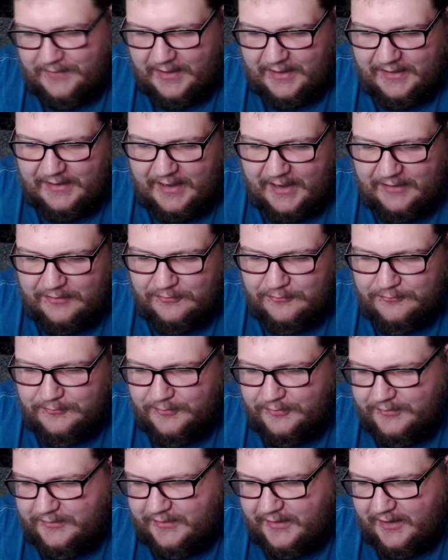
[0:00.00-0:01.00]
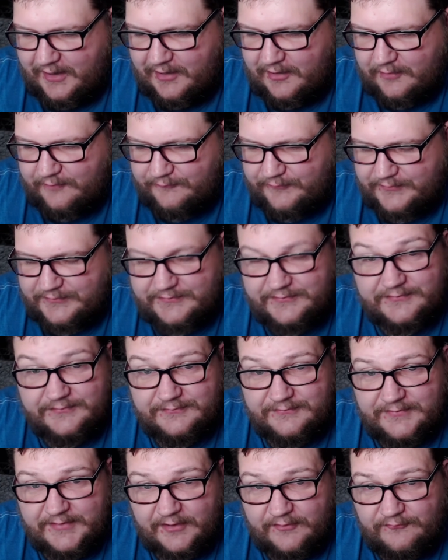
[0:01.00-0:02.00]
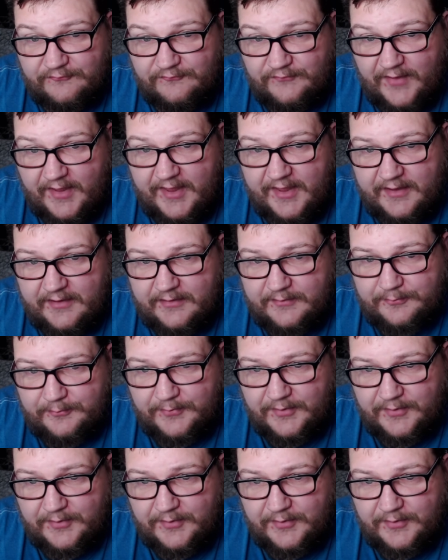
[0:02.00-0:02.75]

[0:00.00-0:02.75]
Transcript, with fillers: I, I don't really care if it's they're fake,